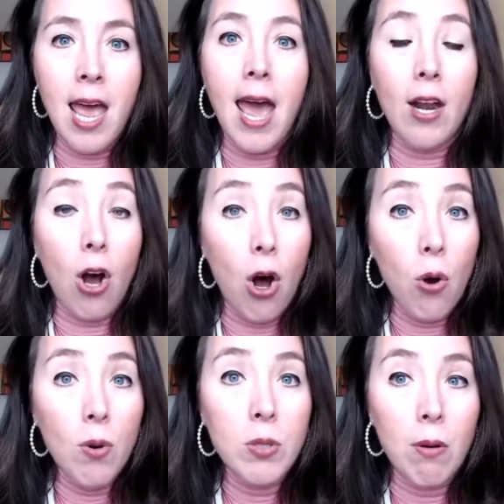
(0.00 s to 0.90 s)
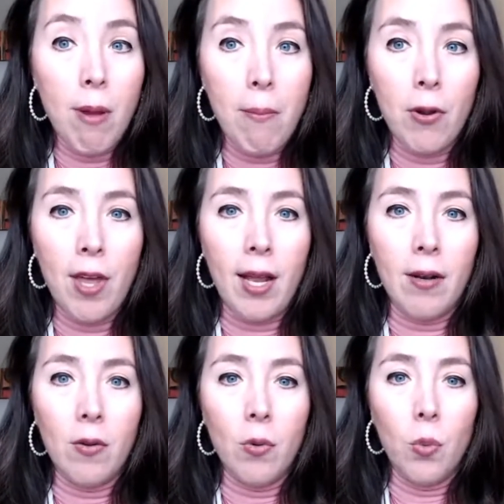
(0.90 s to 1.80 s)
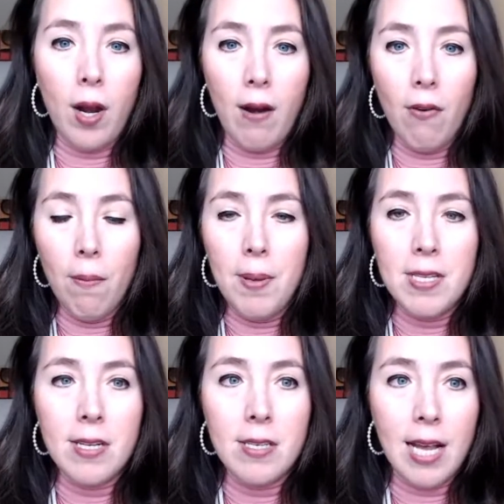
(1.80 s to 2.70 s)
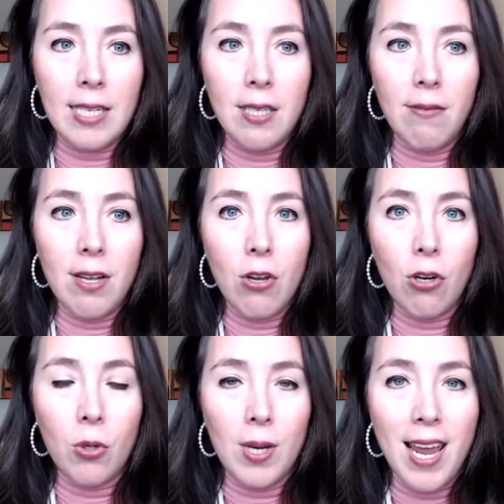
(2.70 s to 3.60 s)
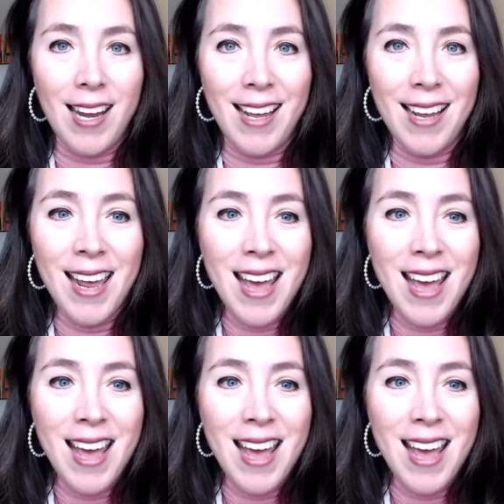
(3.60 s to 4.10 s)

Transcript: and always remember that whatever business activity you're creating,